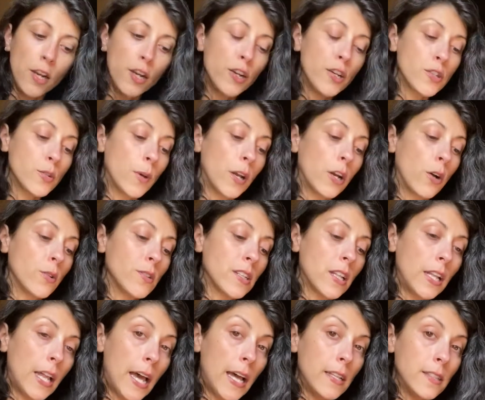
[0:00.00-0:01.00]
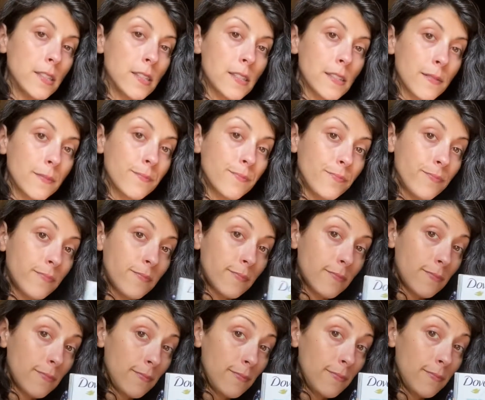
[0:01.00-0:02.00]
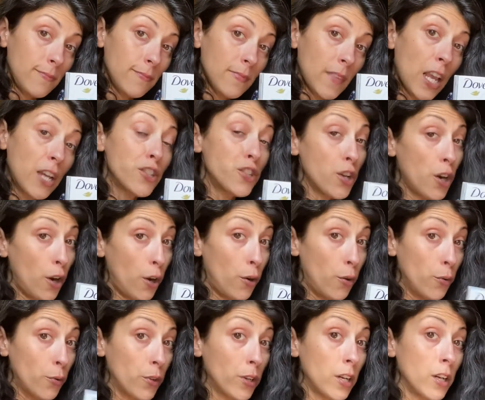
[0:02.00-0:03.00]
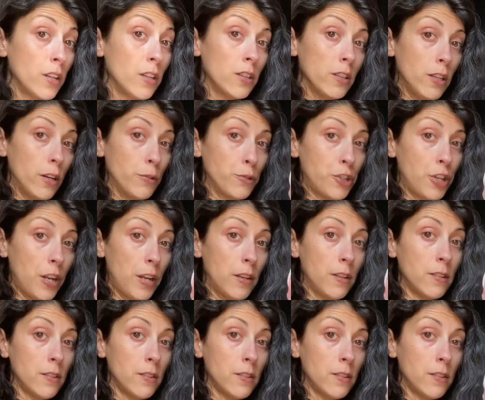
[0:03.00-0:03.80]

So it goes cleanse, tone, lotion,